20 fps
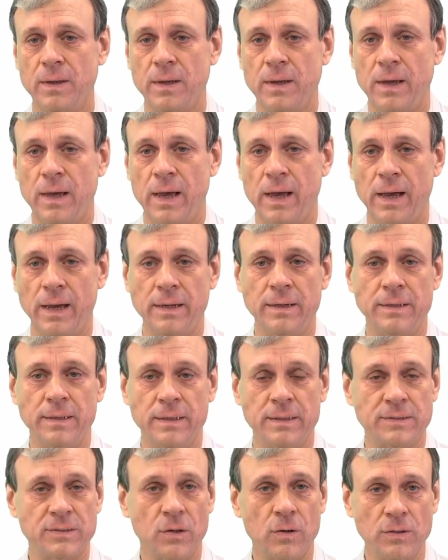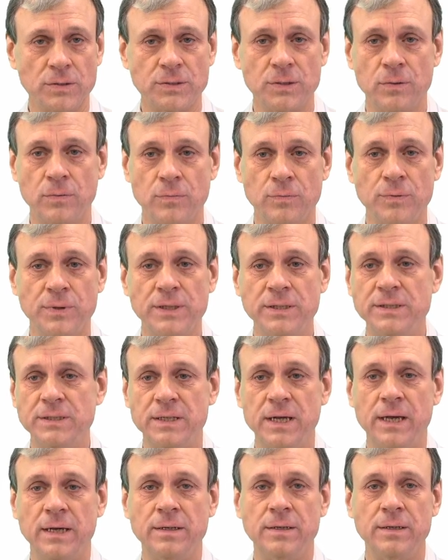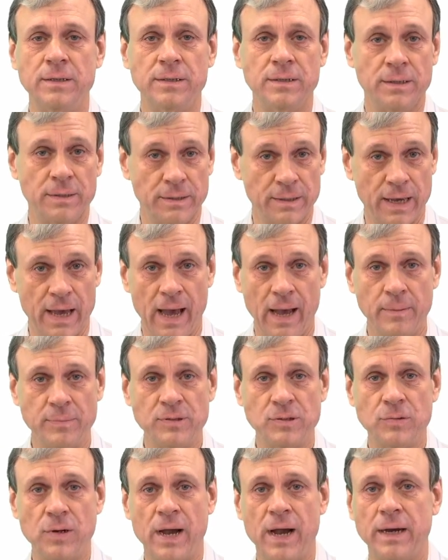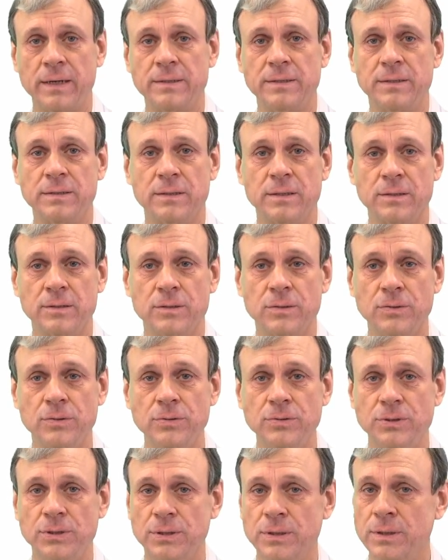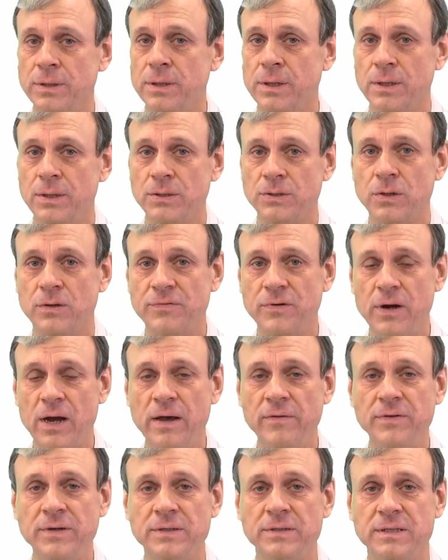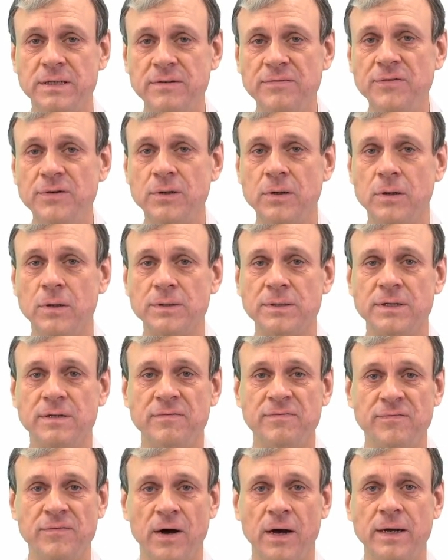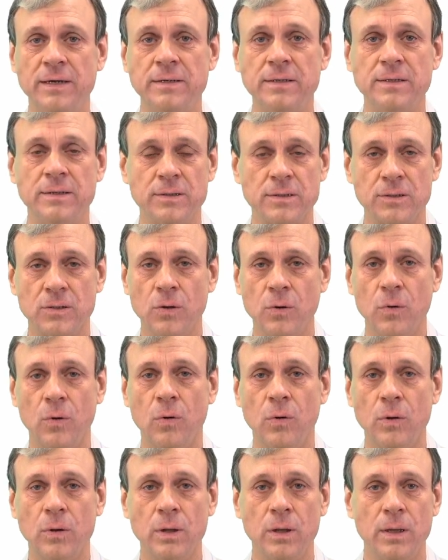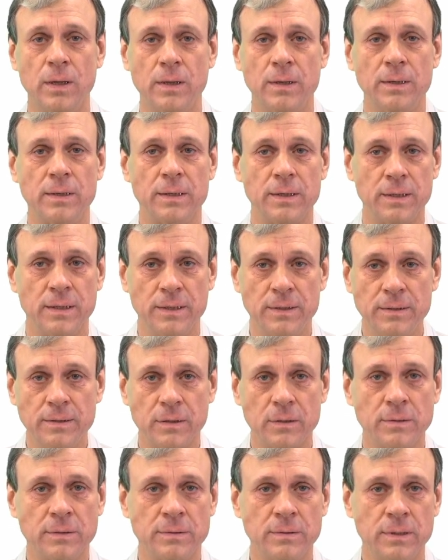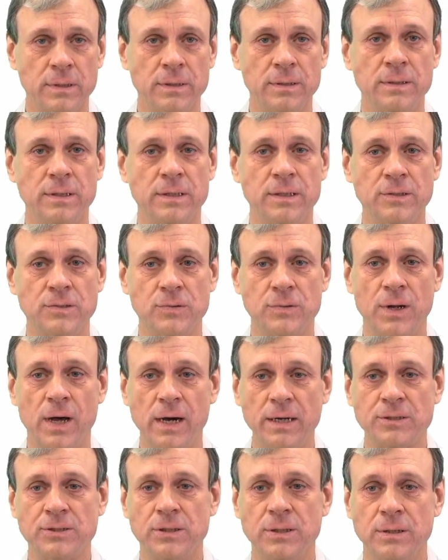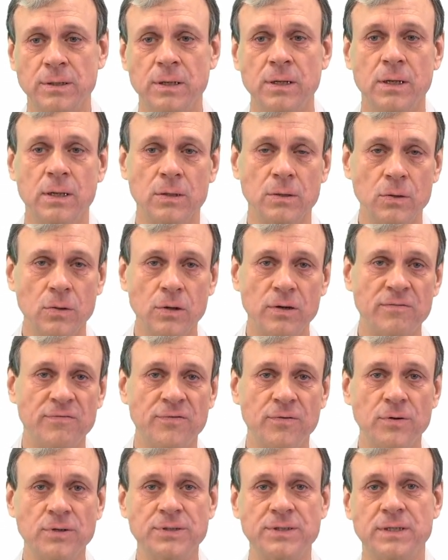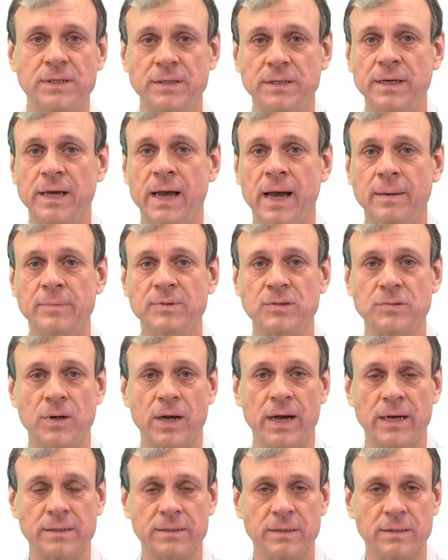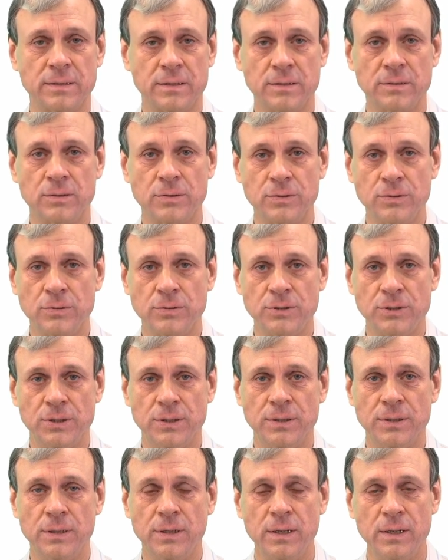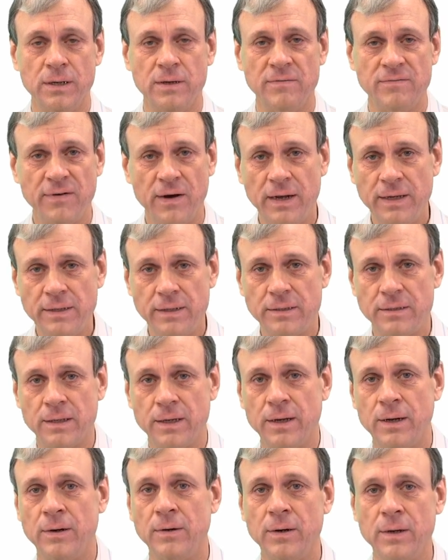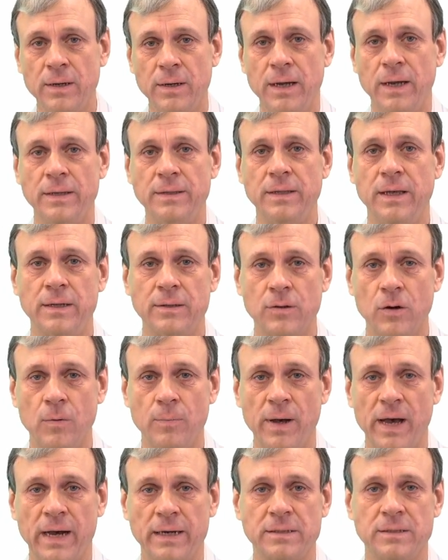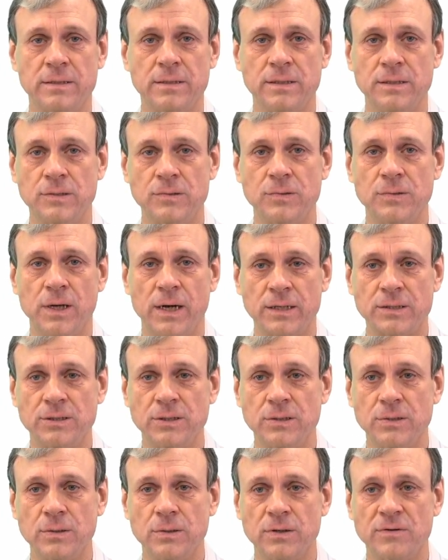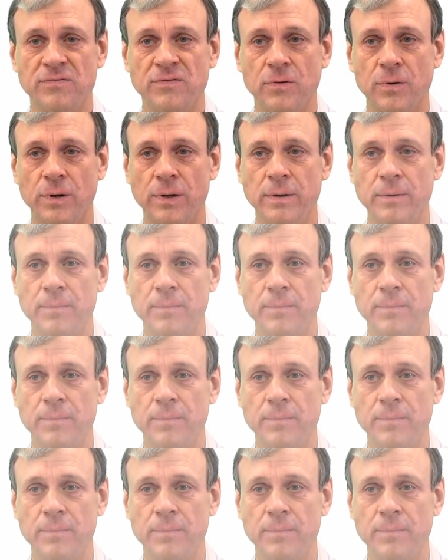And it's also restated in the abstract and conclusion. So if you're having difficulty finding the goal in the introduction, look first at the abstract and conclusion, find it there, and then go back to the introduction to look for it.